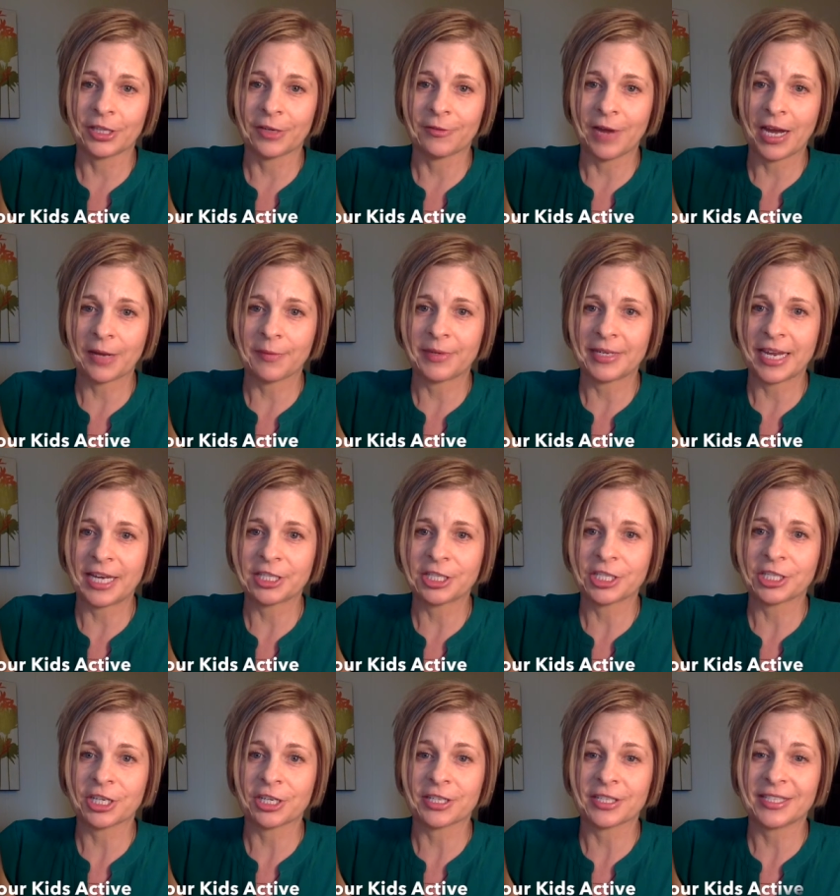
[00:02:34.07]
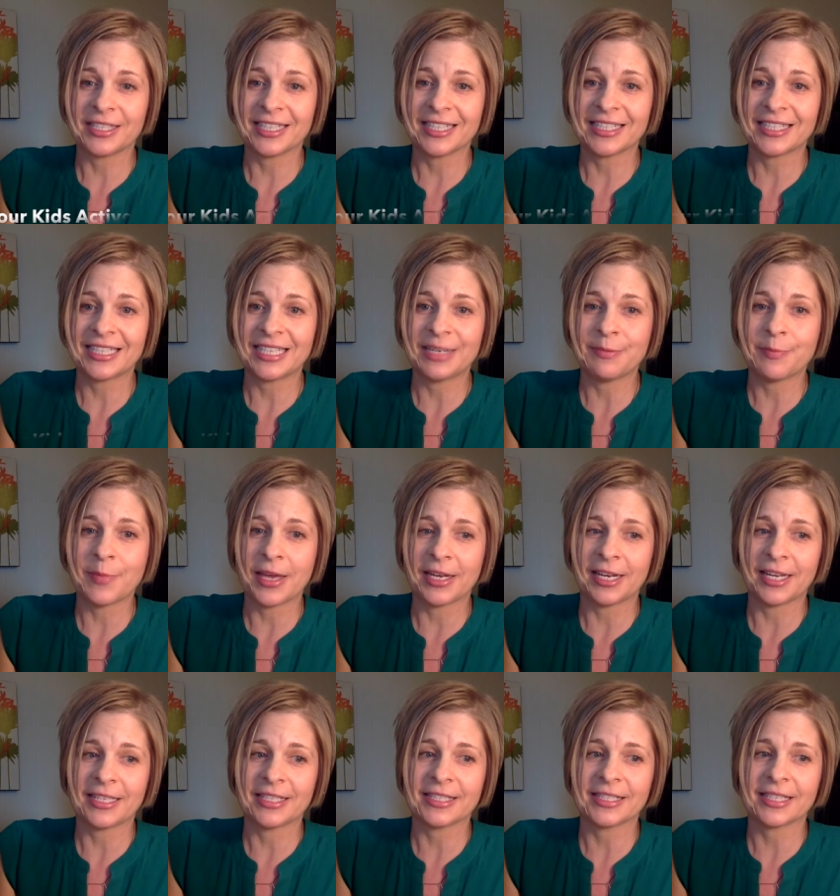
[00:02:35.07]
the recommendations are 60
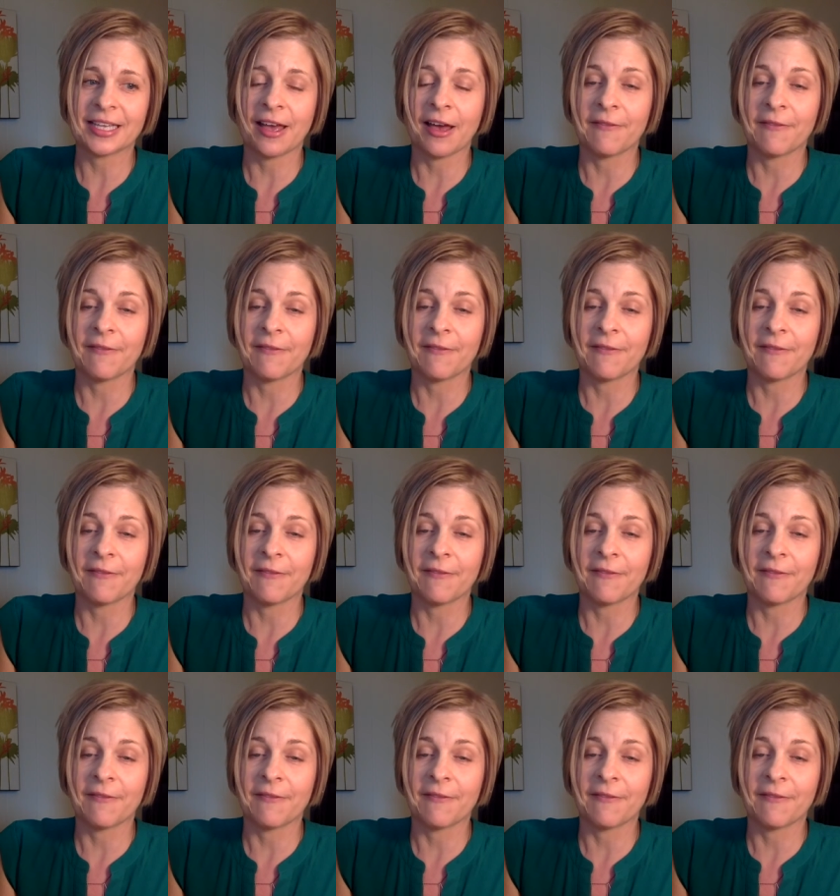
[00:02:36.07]
minutes